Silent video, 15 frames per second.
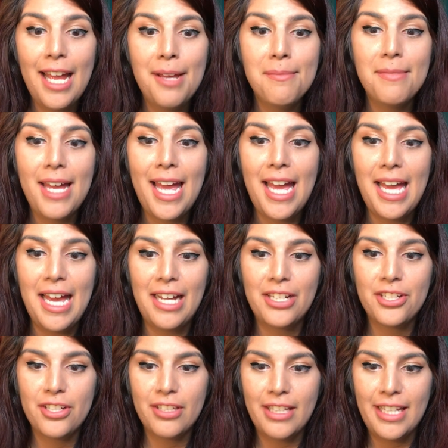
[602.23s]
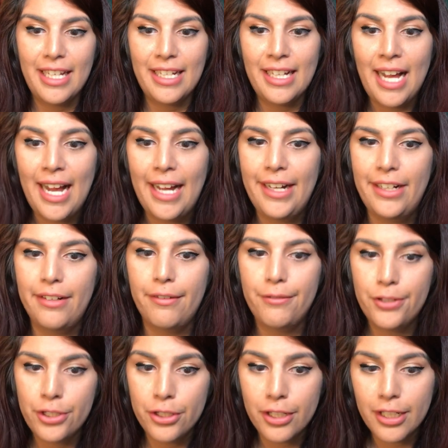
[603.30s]
am actually kind of
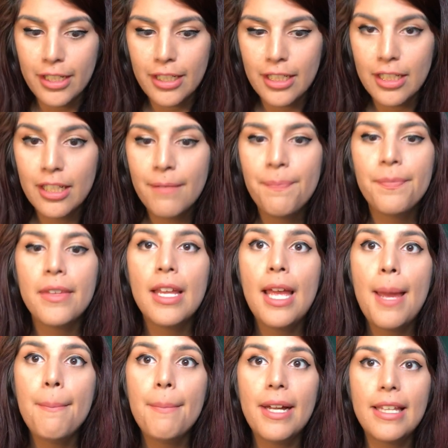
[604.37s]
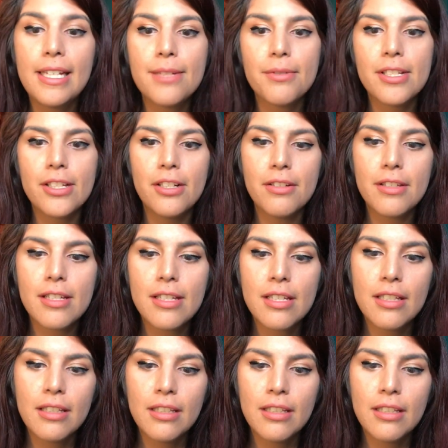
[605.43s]
shook by these results.